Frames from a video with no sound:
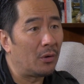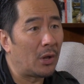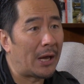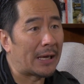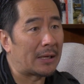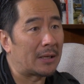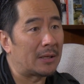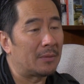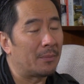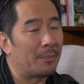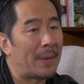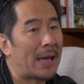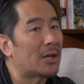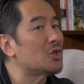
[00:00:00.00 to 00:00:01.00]
Like,
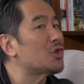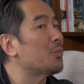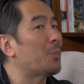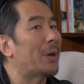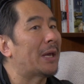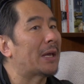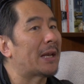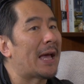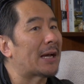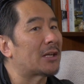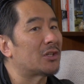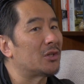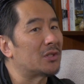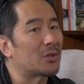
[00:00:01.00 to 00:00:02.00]
imagine being an
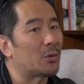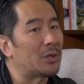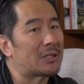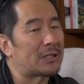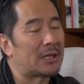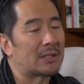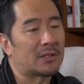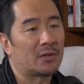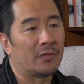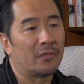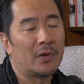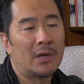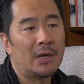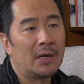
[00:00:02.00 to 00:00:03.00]
actor who's always done sort of
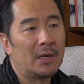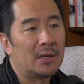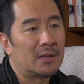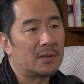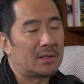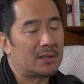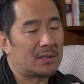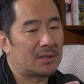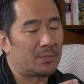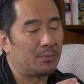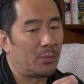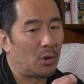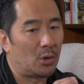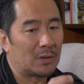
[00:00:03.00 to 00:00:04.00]

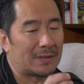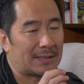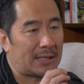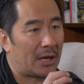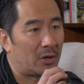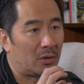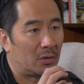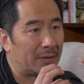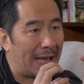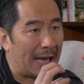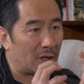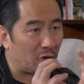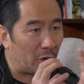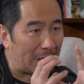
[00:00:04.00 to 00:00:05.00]
small, subtle
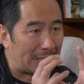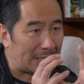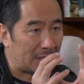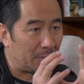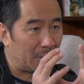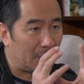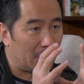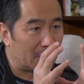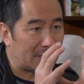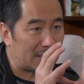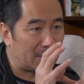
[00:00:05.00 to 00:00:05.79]
naturalism, you know,